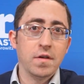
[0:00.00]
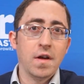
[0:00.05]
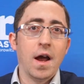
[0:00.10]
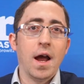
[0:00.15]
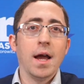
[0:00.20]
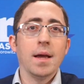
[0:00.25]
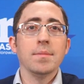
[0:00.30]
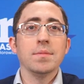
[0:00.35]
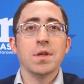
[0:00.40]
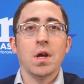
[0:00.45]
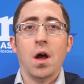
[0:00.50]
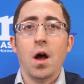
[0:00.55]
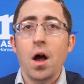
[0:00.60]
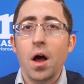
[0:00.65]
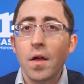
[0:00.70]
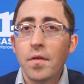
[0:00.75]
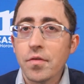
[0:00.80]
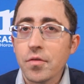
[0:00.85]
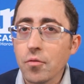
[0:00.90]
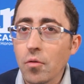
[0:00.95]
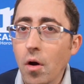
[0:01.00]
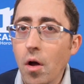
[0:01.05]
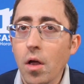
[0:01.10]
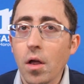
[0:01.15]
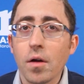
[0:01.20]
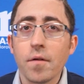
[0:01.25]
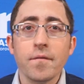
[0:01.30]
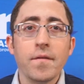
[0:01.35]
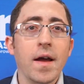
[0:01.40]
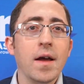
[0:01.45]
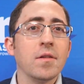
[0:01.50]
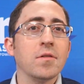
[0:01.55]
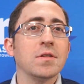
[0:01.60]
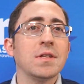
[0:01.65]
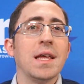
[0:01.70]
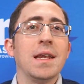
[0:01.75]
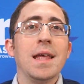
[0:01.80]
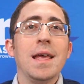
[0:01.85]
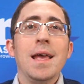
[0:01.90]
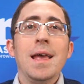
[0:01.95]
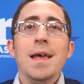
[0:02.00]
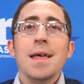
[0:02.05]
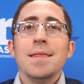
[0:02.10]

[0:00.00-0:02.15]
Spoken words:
times on through all our founders that